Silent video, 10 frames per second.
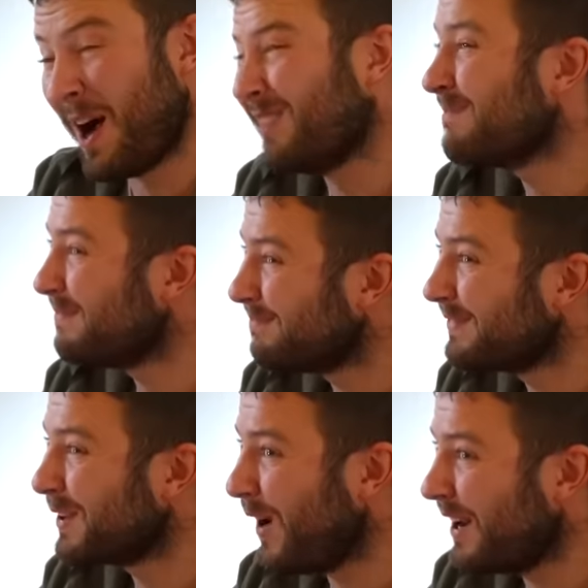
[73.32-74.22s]
but
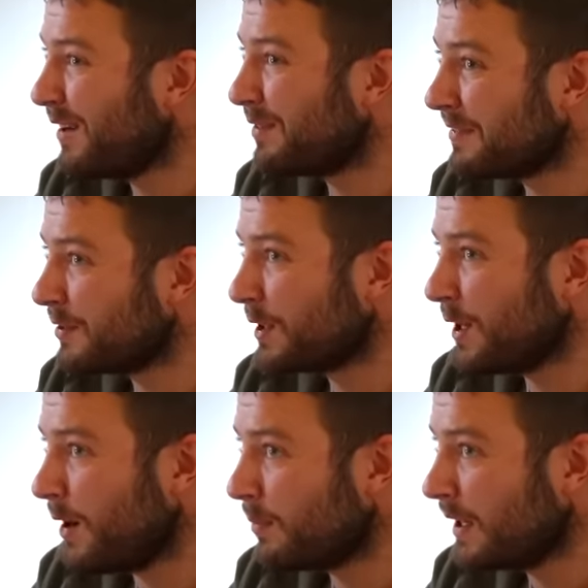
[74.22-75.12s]
quite lovely for a
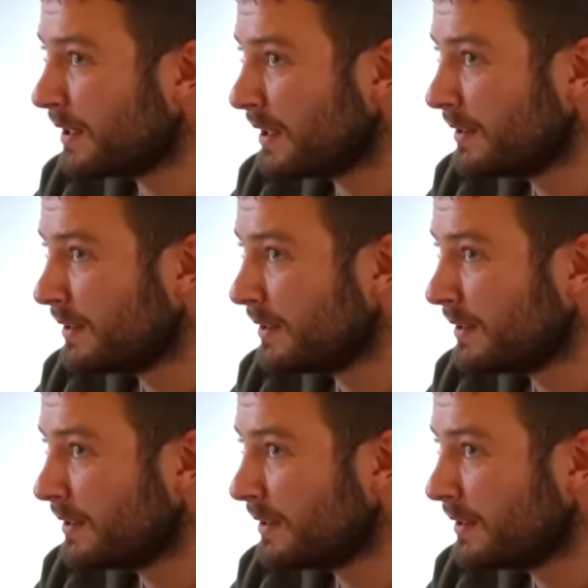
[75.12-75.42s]
carp angler.